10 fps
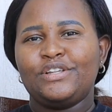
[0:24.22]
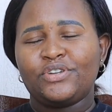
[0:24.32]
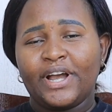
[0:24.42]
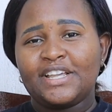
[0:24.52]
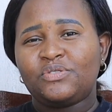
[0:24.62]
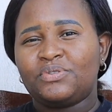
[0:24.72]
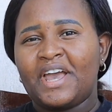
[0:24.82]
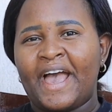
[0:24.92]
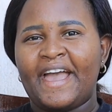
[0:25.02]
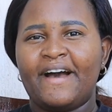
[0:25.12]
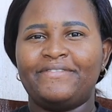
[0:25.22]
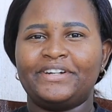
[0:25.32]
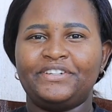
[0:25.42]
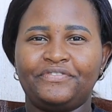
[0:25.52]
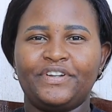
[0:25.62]
So guys, today I
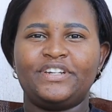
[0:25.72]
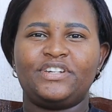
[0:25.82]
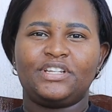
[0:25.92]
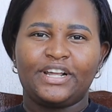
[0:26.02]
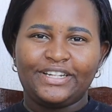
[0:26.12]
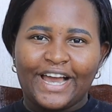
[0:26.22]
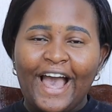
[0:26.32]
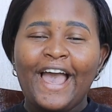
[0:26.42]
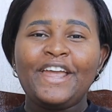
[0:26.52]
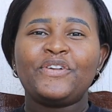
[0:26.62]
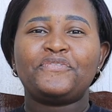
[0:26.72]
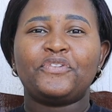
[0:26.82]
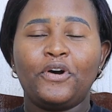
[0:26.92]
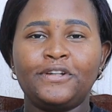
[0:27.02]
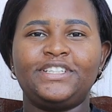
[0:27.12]
have a different kind
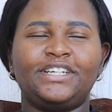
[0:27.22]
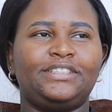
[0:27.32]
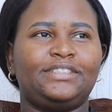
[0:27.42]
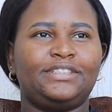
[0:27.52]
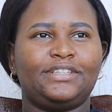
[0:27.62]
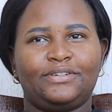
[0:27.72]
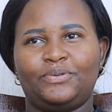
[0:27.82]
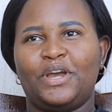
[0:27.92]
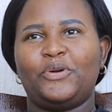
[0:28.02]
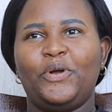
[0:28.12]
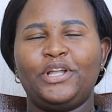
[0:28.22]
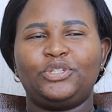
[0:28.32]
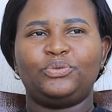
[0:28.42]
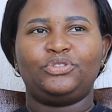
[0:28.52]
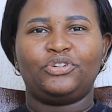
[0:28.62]
of content. We are
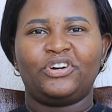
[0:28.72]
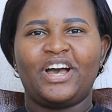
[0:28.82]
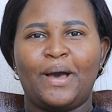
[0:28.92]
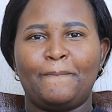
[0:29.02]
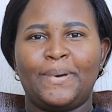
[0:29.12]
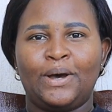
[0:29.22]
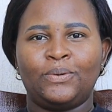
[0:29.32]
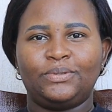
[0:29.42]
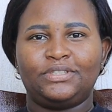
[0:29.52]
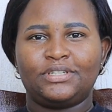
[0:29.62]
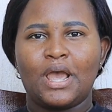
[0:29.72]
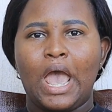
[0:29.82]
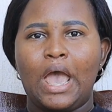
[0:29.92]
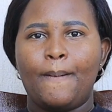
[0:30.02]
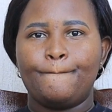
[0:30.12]
going to talk about
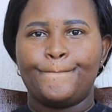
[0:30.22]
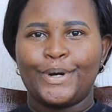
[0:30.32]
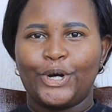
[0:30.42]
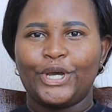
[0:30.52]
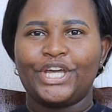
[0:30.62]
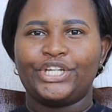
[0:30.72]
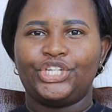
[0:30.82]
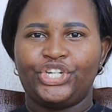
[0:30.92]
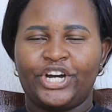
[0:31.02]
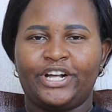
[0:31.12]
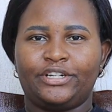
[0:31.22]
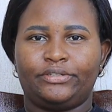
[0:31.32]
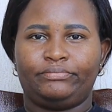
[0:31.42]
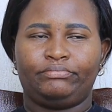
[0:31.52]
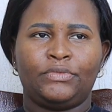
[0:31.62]
boy
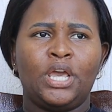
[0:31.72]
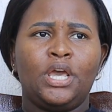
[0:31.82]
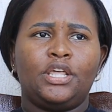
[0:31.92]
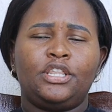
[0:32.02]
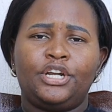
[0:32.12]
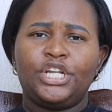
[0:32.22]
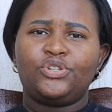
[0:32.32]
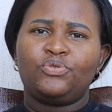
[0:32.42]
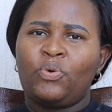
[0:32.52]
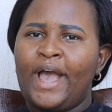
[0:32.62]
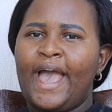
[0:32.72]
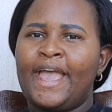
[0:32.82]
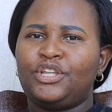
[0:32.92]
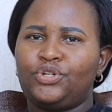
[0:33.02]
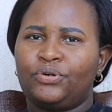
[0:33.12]
child. The reason why
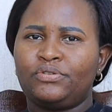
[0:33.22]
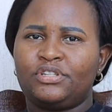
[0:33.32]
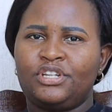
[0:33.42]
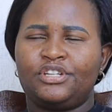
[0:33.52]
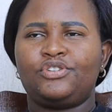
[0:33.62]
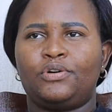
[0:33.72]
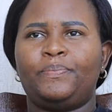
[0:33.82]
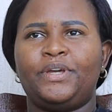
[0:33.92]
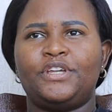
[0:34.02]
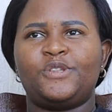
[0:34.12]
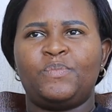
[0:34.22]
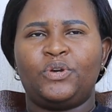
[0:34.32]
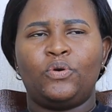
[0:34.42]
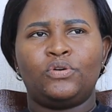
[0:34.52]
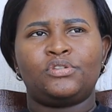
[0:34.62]
I chose this topic is
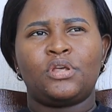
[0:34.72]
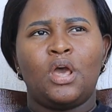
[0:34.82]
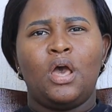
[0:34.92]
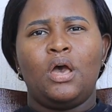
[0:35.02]
because